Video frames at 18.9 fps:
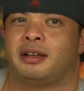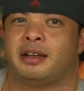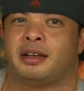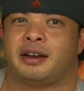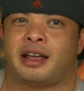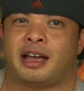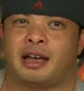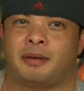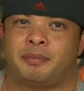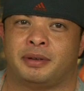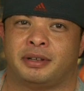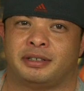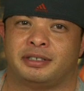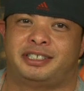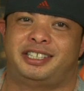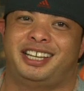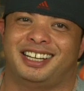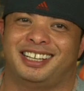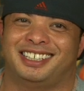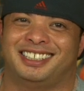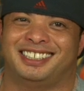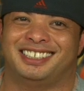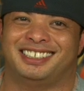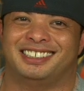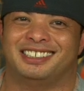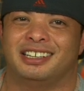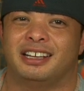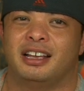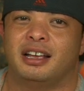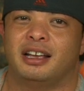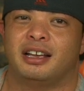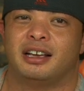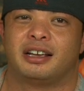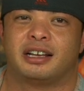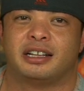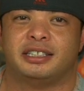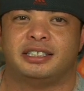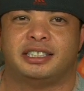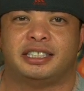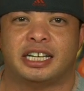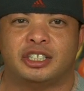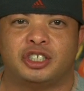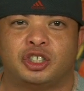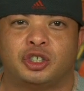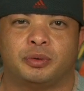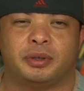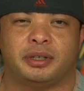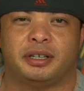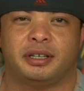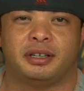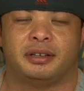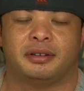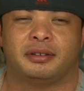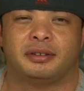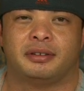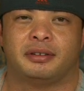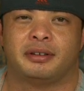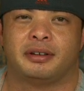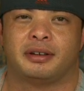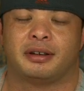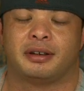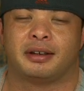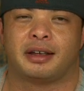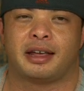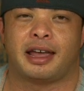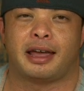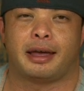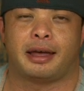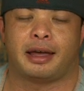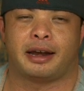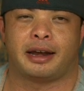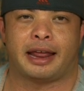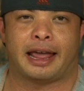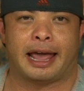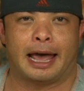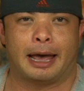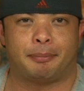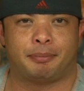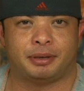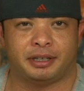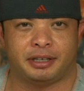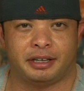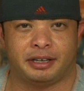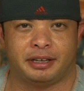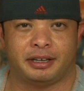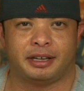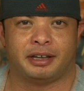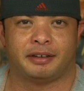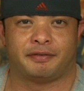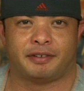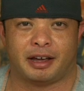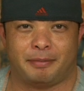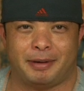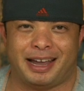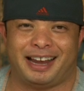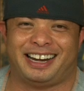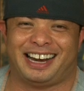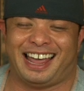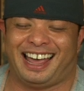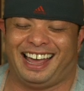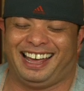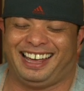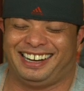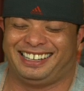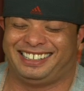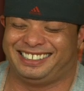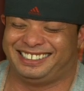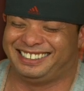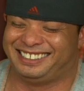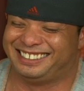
it happens consensually and happily, if I may add.